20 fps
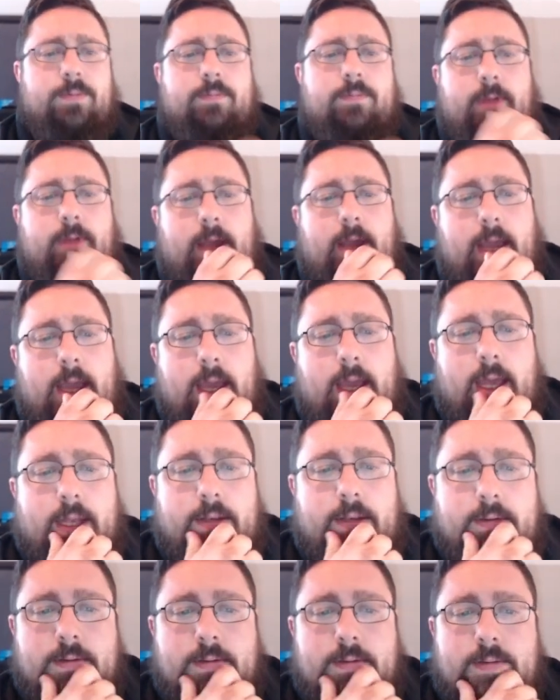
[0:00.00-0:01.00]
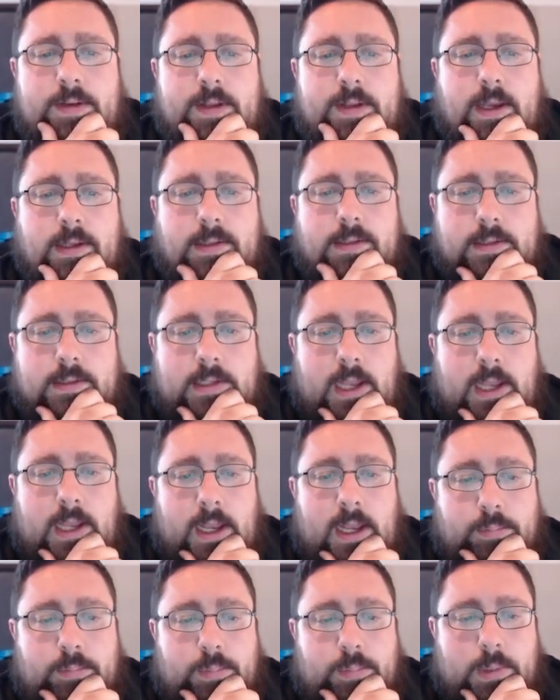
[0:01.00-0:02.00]
at the Texans camp,
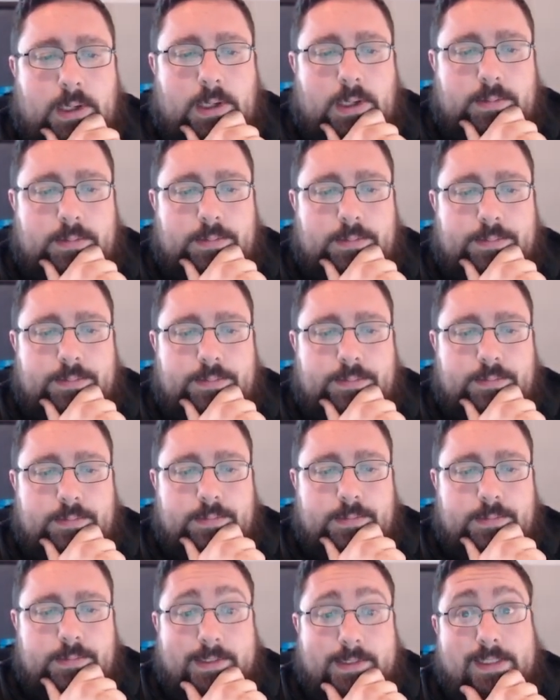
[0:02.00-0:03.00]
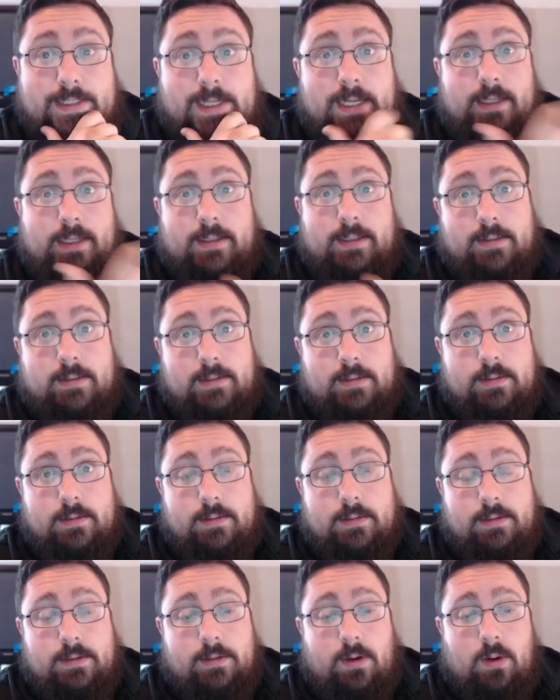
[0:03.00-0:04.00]
but it's the Texans,
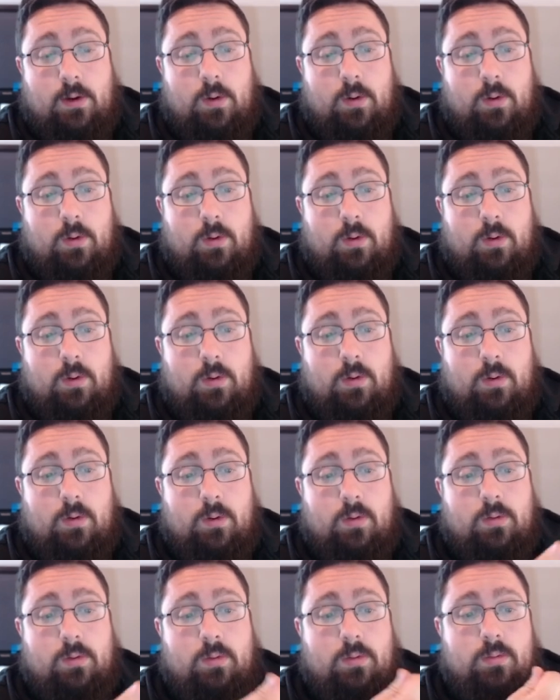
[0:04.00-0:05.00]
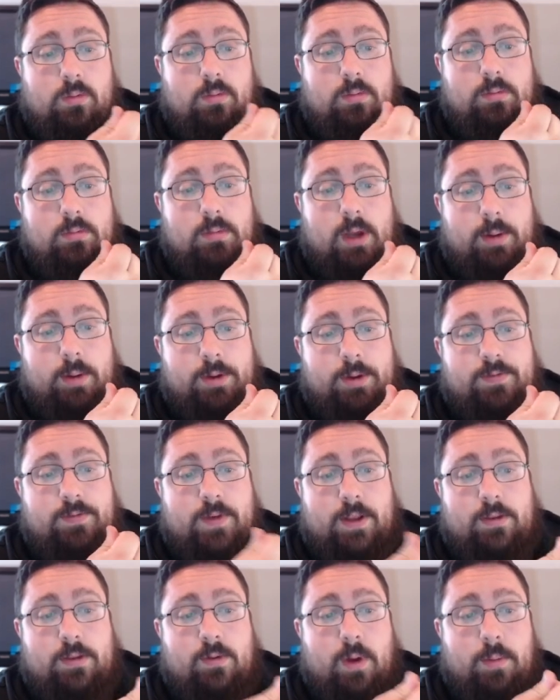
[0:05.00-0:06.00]
so how much
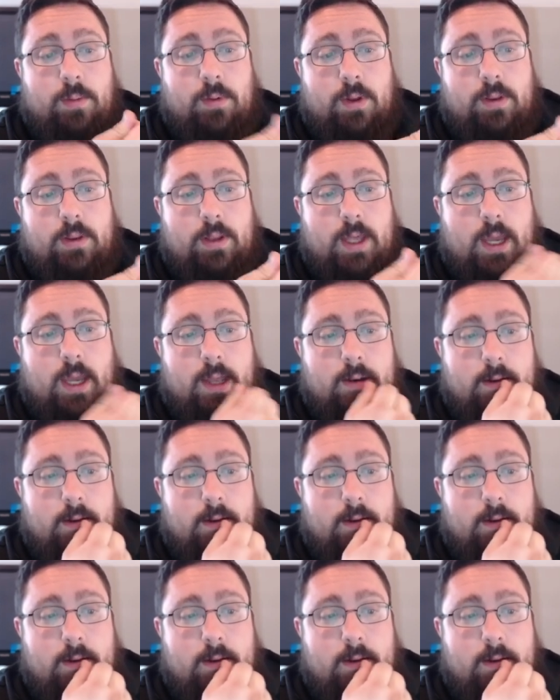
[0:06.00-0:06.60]
faith do I put in that?